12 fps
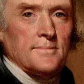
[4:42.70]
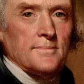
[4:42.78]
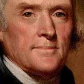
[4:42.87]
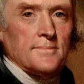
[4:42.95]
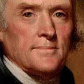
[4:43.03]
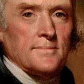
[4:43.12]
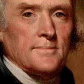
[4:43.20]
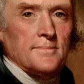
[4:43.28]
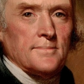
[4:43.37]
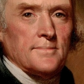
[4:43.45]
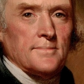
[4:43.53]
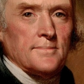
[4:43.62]

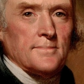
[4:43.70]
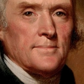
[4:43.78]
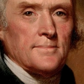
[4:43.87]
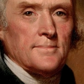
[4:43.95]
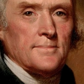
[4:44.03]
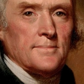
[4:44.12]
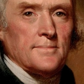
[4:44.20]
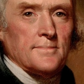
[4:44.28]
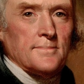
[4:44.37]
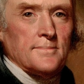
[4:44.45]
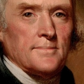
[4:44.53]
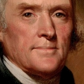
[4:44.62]

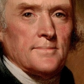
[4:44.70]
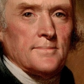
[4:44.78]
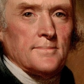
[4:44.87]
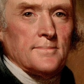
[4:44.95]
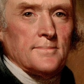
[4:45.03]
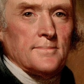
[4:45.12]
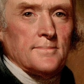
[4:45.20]
[no speech]